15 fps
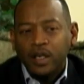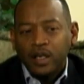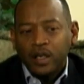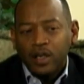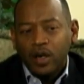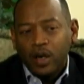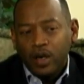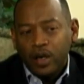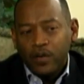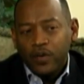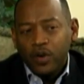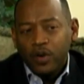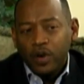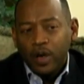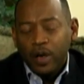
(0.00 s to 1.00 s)
If
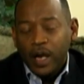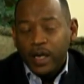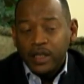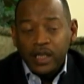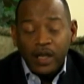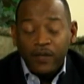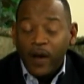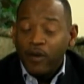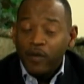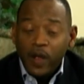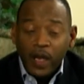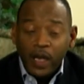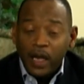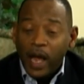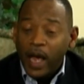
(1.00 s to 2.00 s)
you, like I say, if I
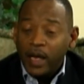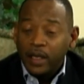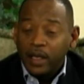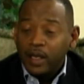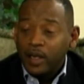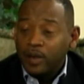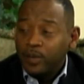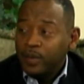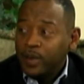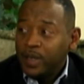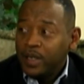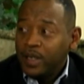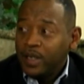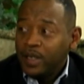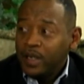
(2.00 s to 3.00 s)
really like them
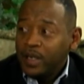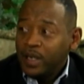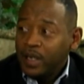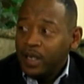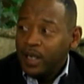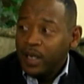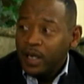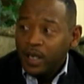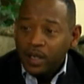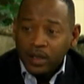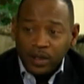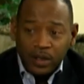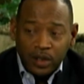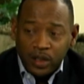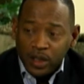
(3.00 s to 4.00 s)
and
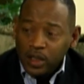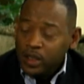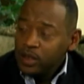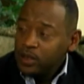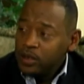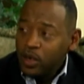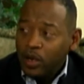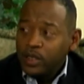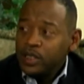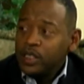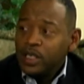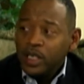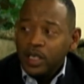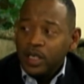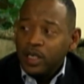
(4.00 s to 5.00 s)
she's on the
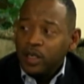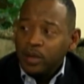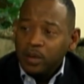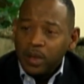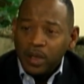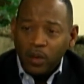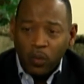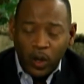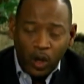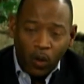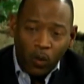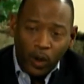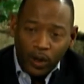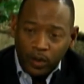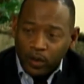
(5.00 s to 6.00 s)
team, we're going to
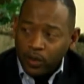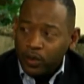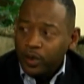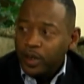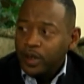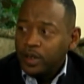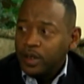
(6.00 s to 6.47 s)
work through it.